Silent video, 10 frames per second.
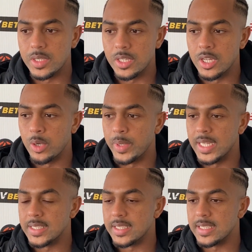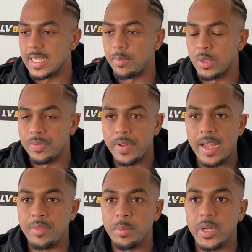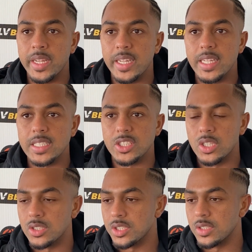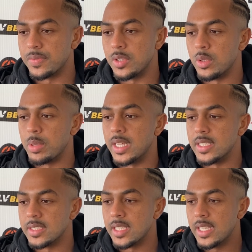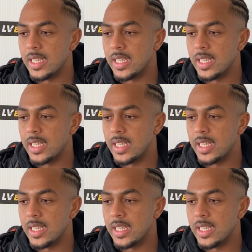You know, he has the same love for everybody. It's not just a few players.